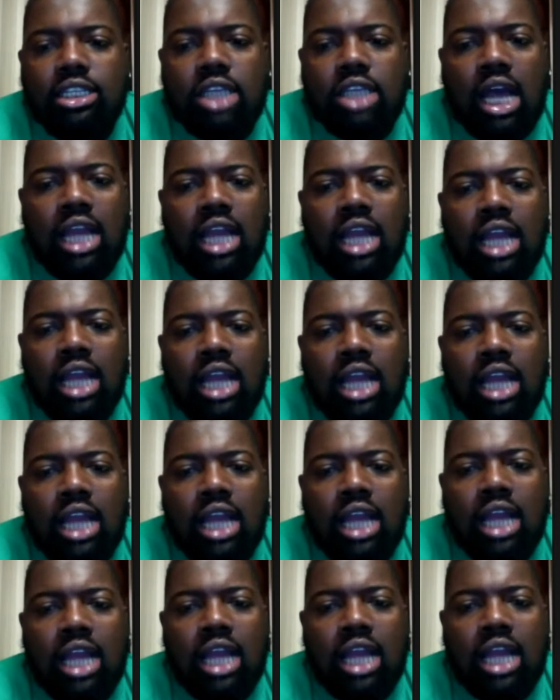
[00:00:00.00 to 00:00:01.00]
So I knew
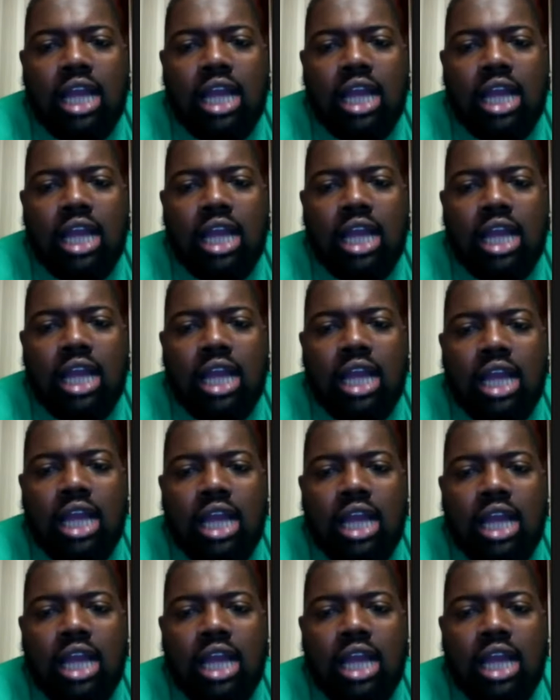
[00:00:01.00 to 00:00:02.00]
like they
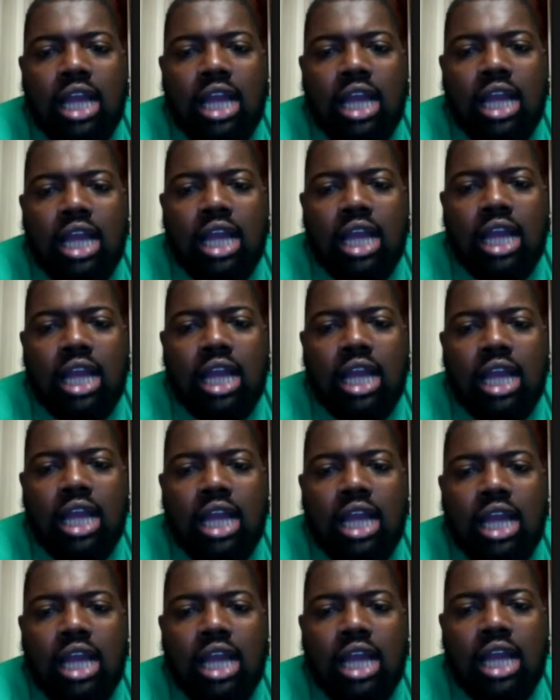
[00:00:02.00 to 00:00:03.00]
should have known like if
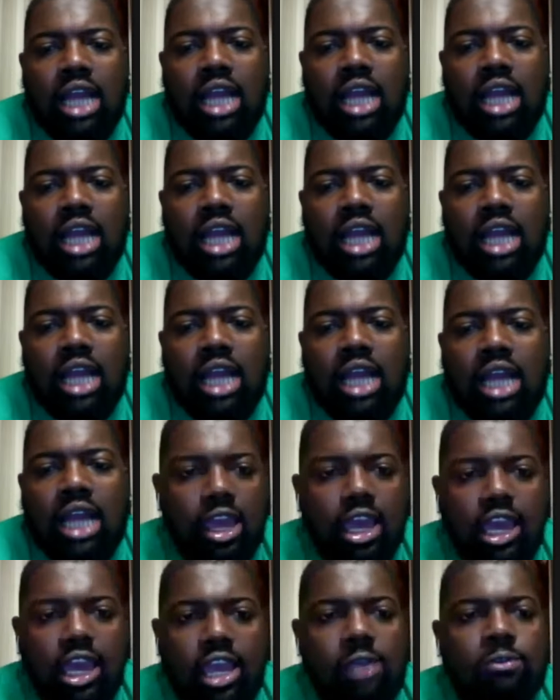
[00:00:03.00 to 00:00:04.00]
he was coming in,
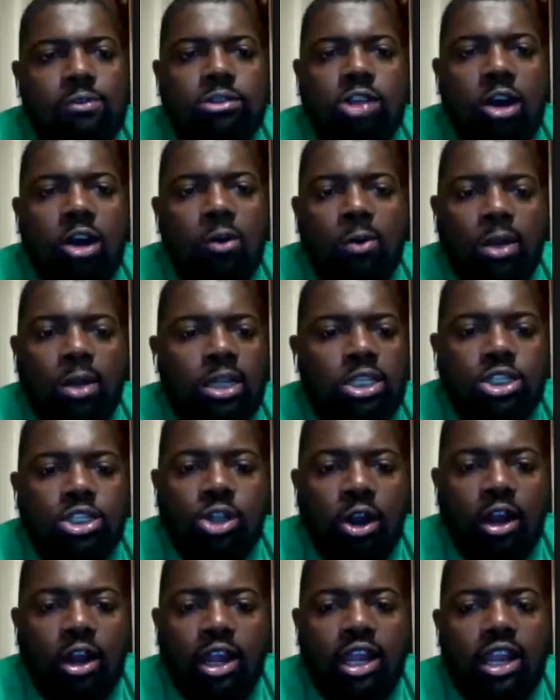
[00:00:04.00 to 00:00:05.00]
he was gonna want
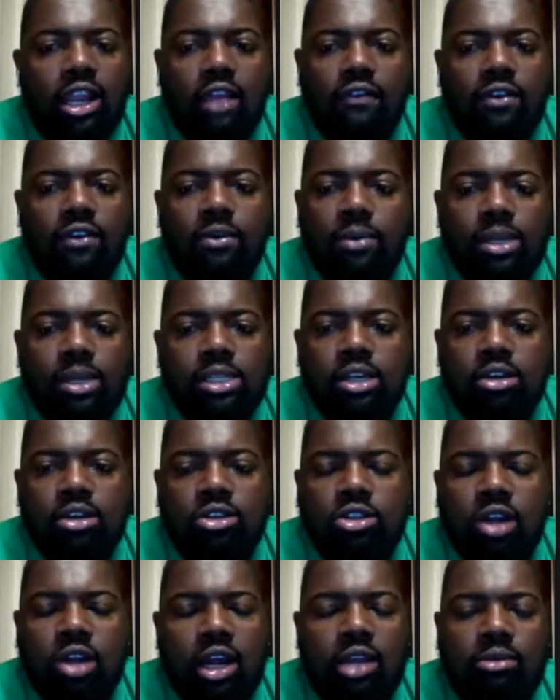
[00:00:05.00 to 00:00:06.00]
to start, and if he wasn't
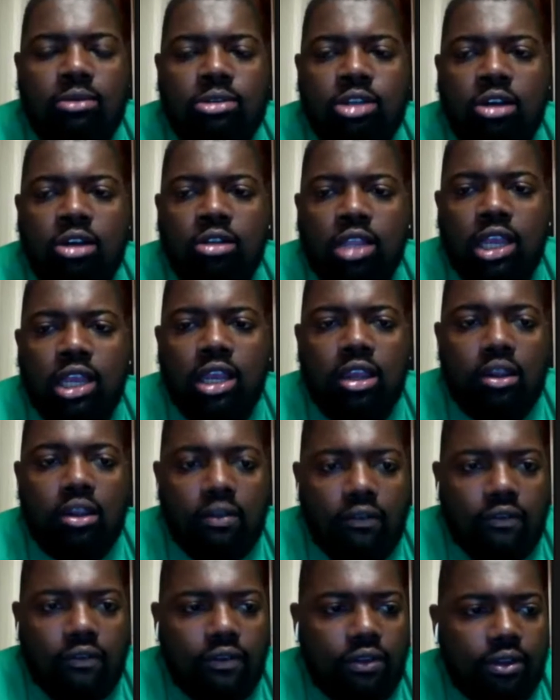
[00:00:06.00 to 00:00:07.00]
gonna start, he was gonna
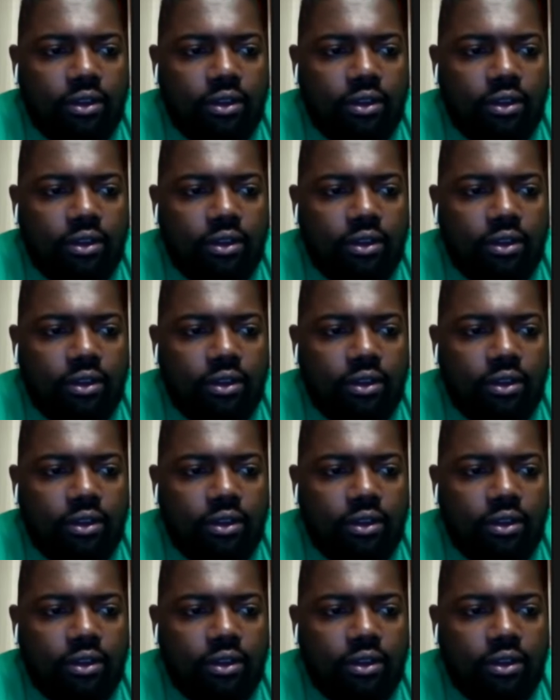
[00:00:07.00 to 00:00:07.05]
leave.